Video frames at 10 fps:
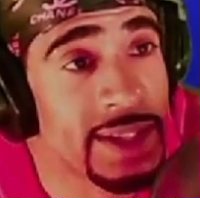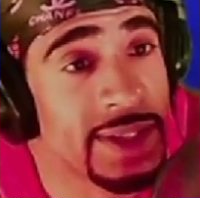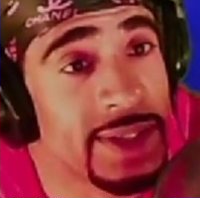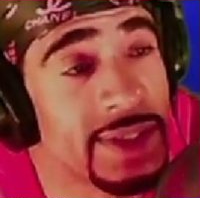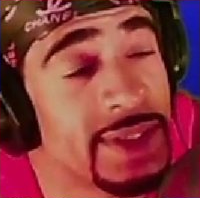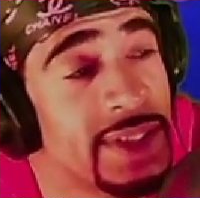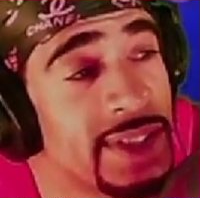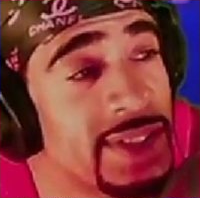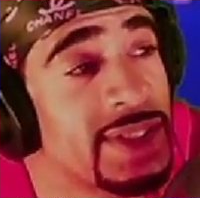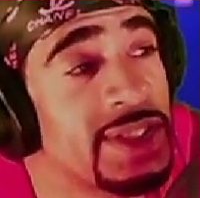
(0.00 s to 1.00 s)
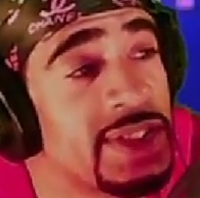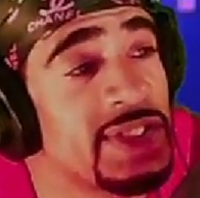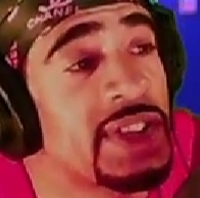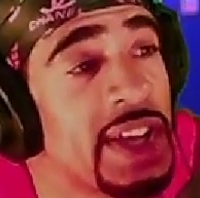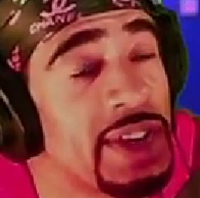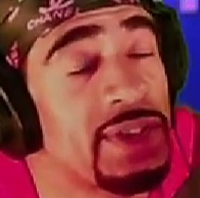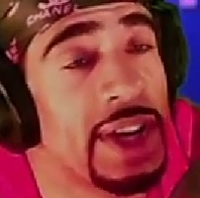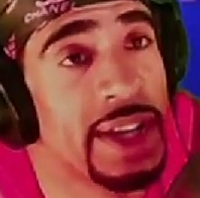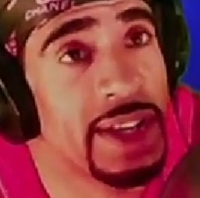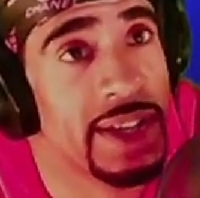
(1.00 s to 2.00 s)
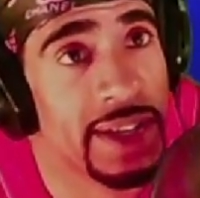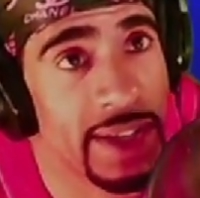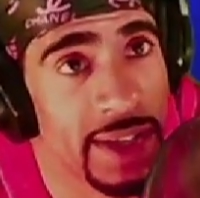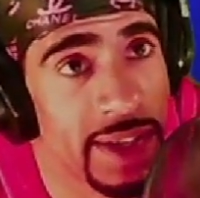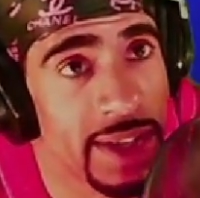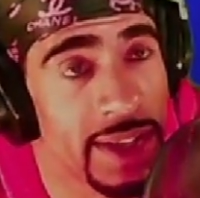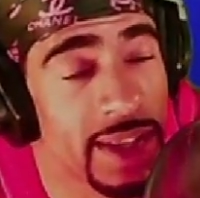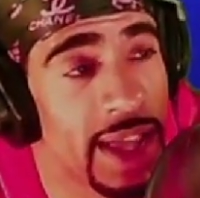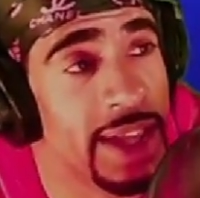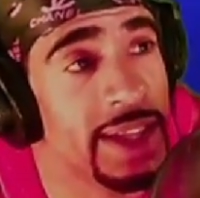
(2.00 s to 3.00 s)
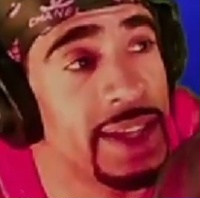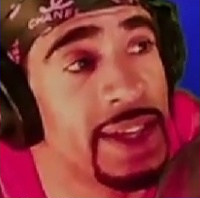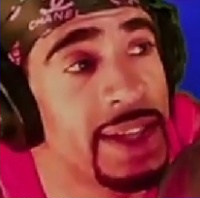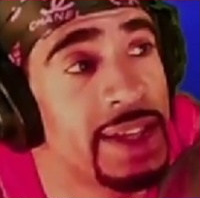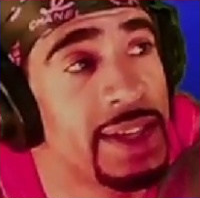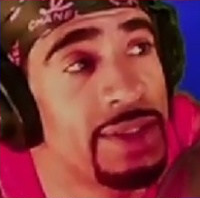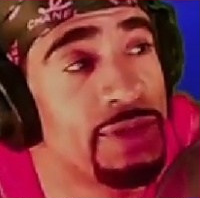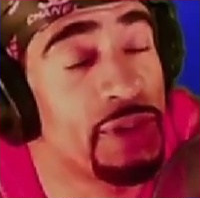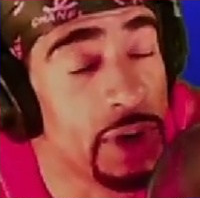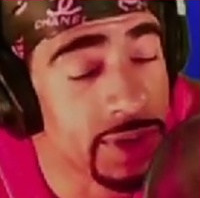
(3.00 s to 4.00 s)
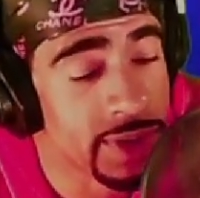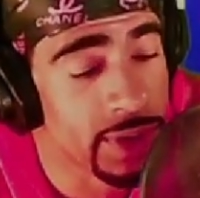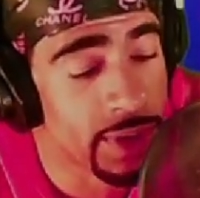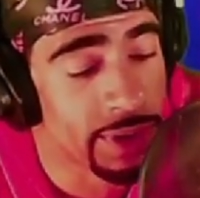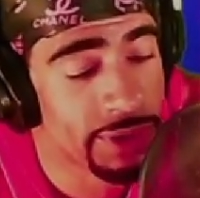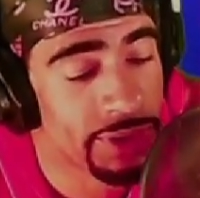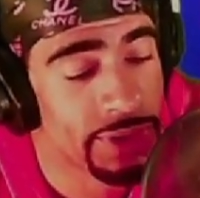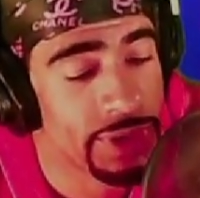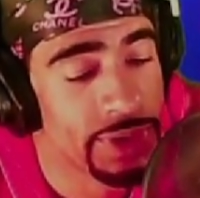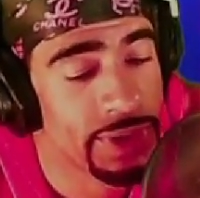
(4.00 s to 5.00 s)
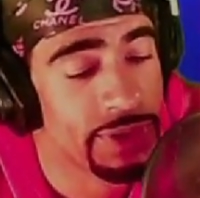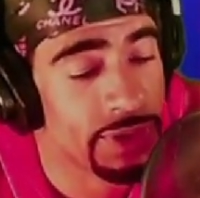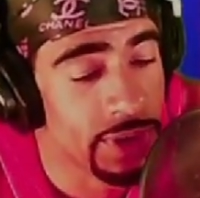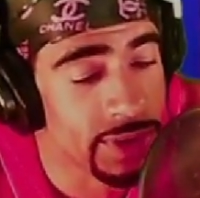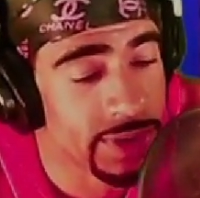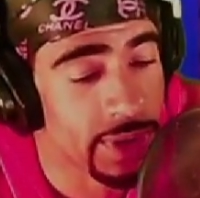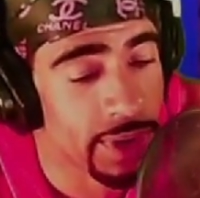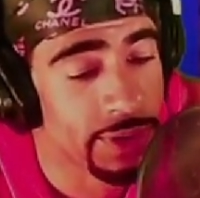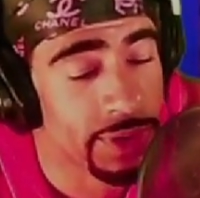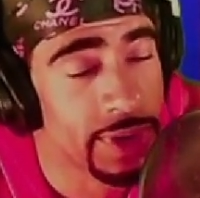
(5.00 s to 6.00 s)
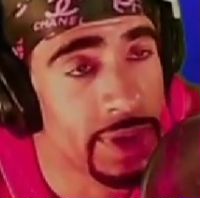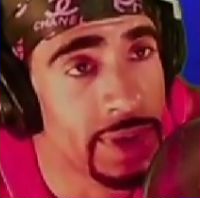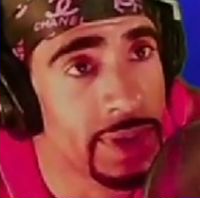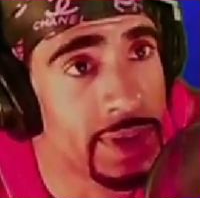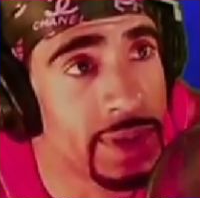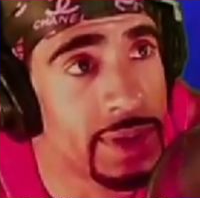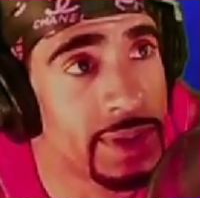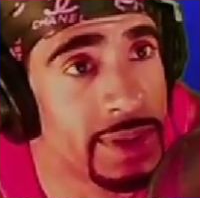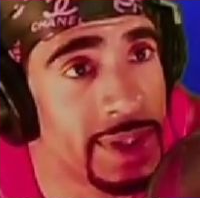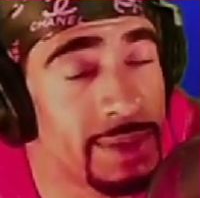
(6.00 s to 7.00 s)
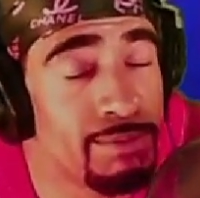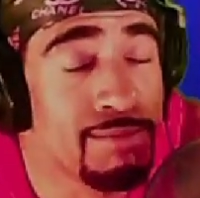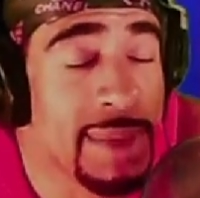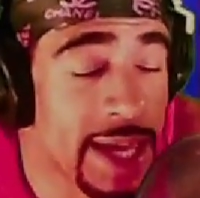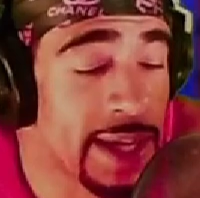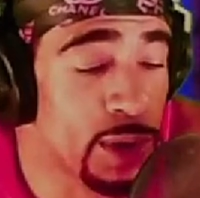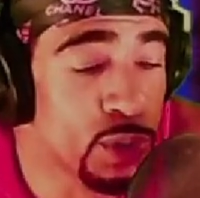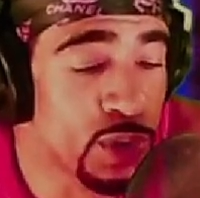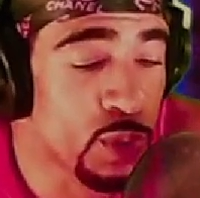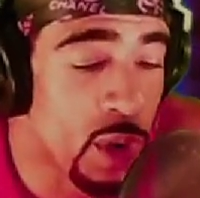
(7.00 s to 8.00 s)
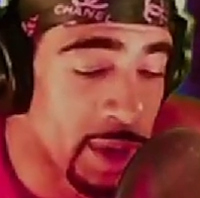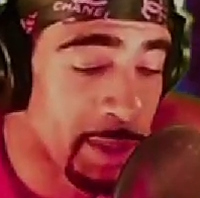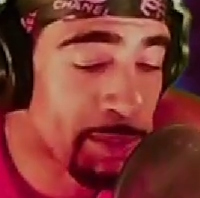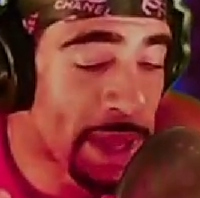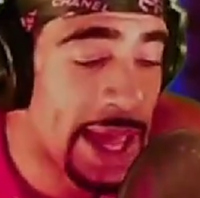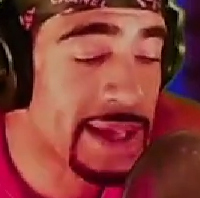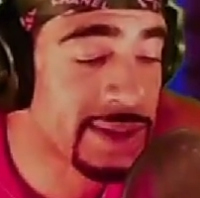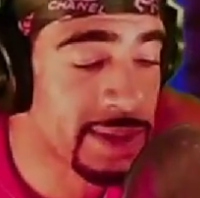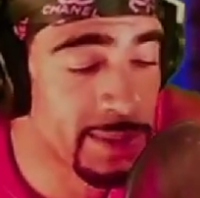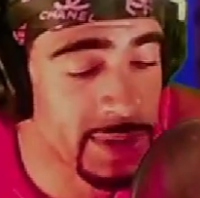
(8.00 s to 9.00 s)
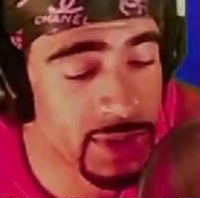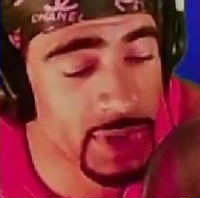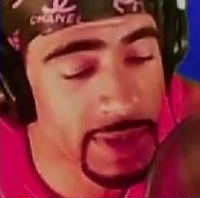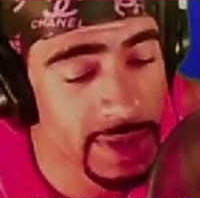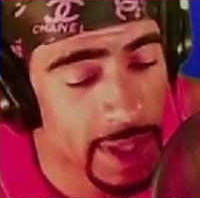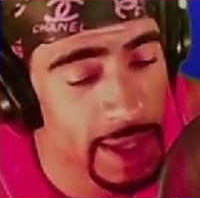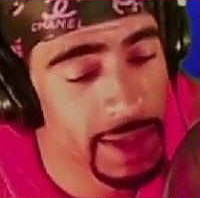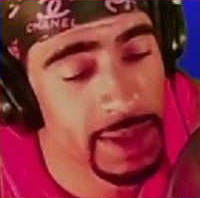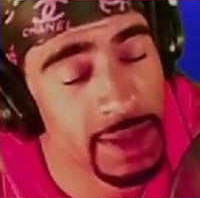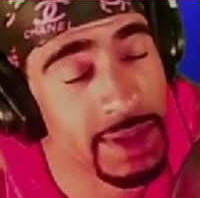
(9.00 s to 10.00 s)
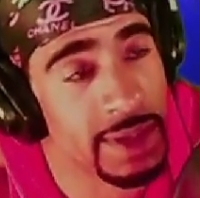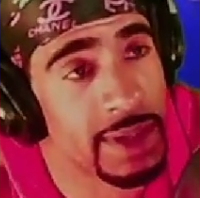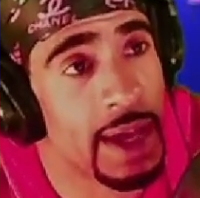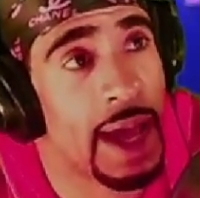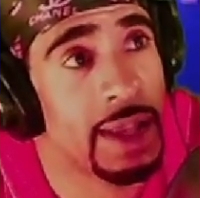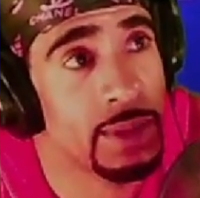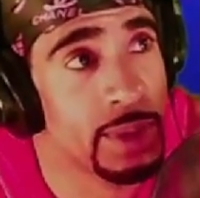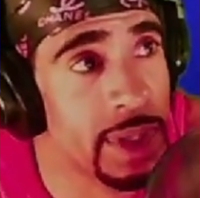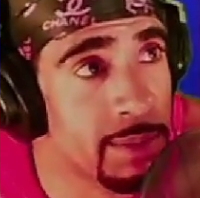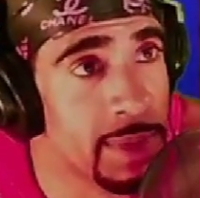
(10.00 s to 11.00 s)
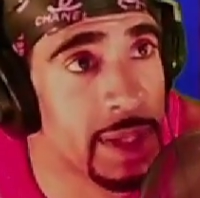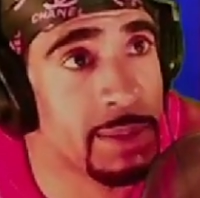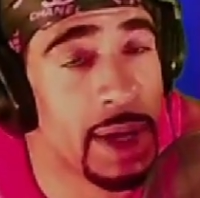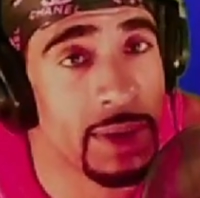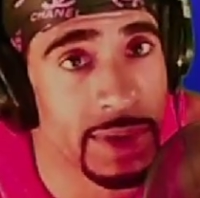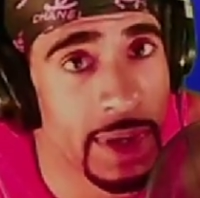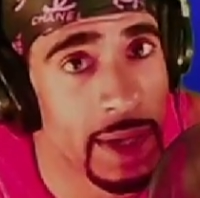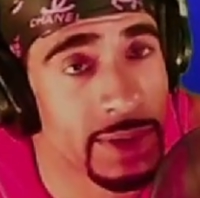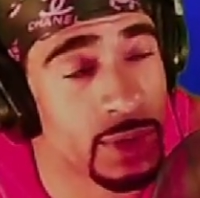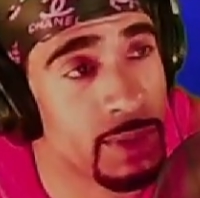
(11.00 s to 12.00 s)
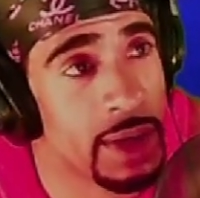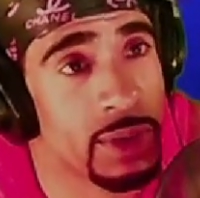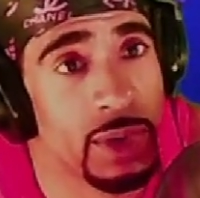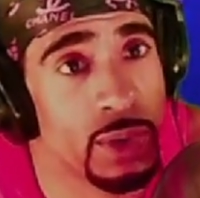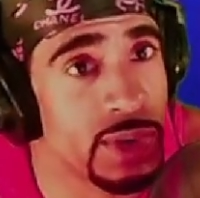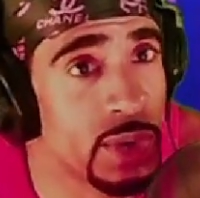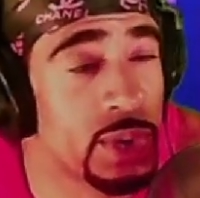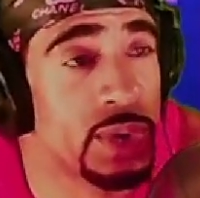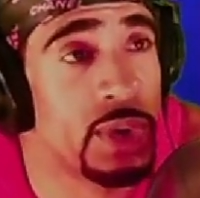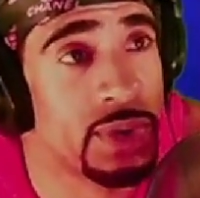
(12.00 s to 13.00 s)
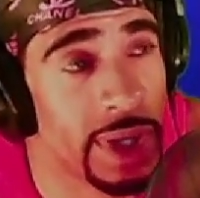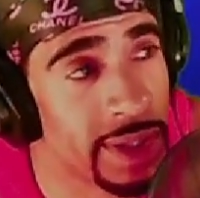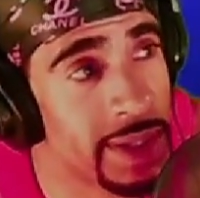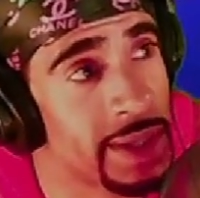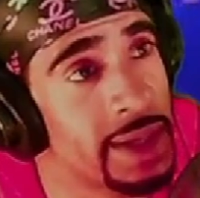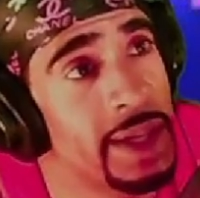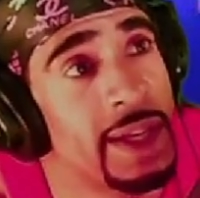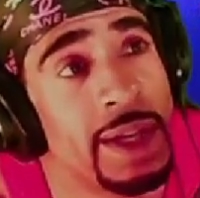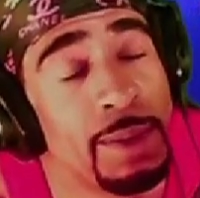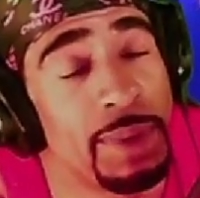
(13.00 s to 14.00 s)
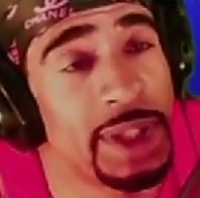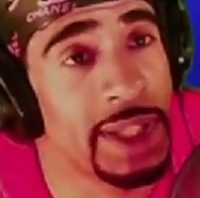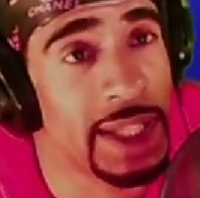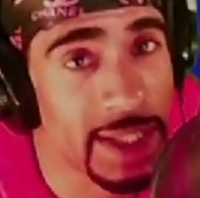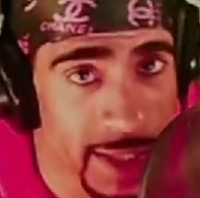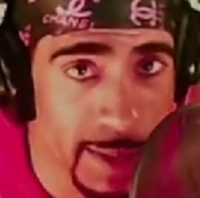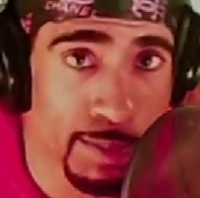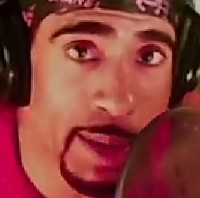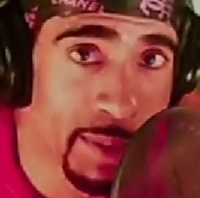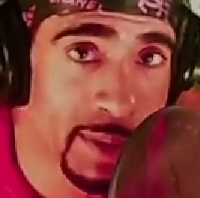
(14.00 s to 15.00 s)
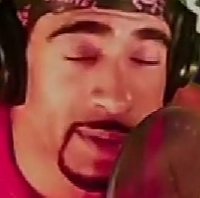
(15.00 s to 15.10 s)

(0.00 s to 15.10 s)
this is this is insane right here. Like, first off, first off, the man who's walking past them is dressed like he's in a Halloween Mickey Mouse costume. I don't know what's going on right there. But did he just pepper